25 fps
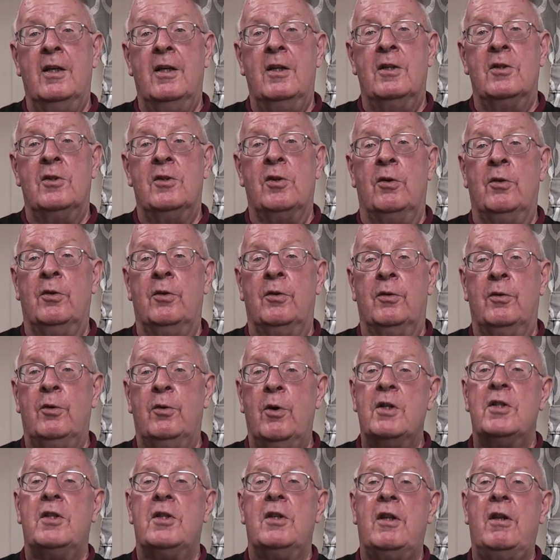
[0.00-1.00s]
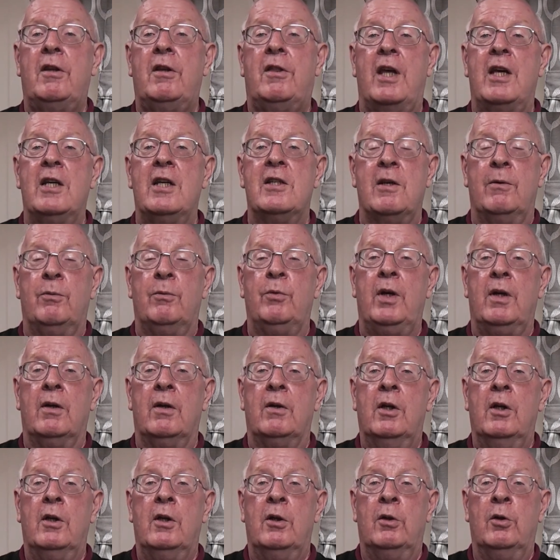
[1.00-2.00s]
So those are the things that we're
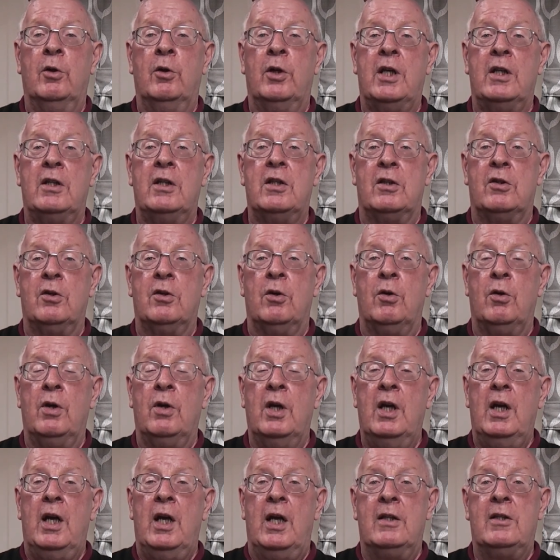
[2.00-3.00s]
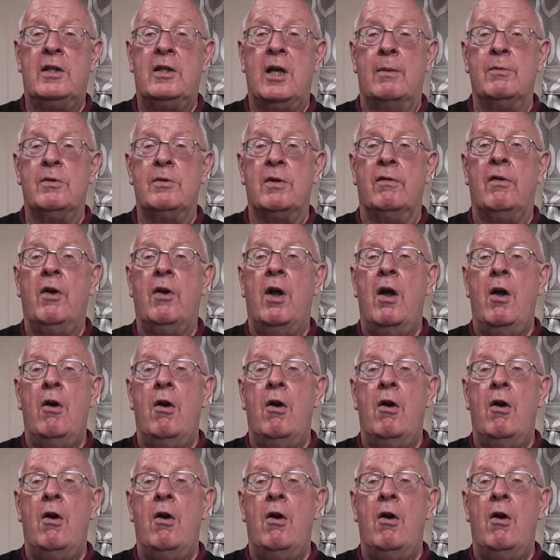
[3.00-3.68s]
looking to do in terms of